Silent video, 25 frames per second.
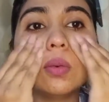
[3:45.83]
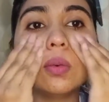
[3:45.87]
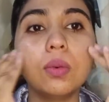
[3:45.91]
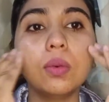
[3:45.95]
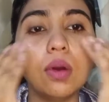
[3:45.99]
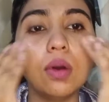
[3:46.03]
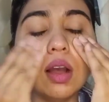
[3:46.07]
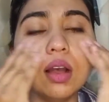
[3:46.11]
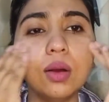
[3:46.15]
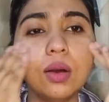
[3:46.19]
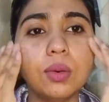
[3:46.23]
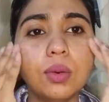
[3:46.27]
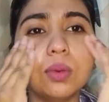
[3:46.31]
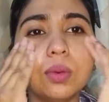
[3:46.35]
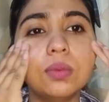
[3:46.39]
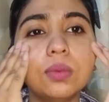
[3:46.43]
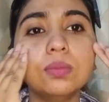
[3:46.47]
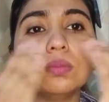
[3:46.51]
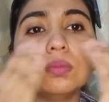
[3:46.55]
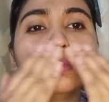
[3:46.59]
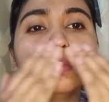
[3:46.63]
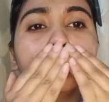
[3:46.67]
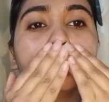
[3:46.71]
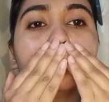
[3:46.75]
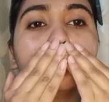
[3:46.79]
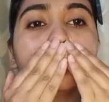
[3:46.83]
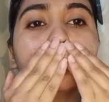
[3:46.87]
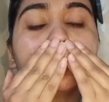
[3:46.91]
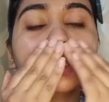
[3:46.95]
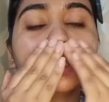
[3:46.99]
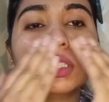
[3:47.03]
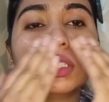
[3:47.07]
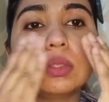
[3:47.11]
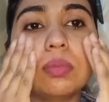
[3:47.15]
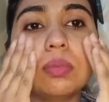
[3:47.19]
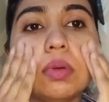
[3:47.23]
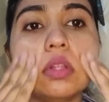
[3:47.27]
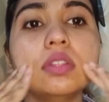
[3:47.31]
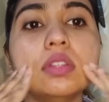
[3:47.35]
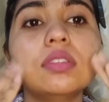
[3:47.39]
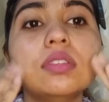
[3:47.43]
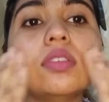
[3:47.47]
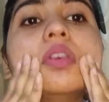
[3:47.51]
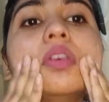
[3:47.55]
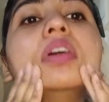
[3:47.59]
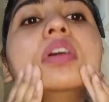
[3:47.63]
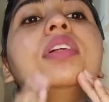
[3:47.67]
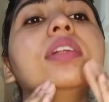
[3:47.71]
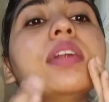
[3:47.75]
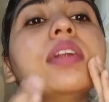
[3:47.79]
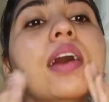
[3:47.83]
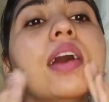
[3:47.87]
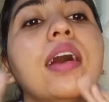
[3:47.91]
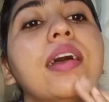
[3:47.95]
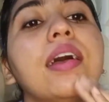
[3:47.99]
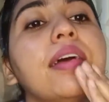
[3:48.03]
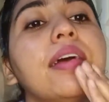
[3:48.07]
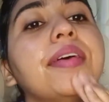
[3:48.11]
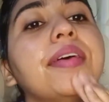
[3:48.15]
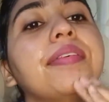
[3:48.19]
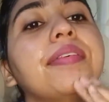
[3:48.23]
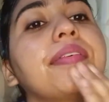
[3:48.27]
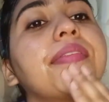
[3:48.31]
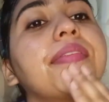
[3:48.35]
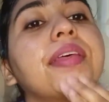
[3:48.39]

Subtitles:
Wow, it smells really nice.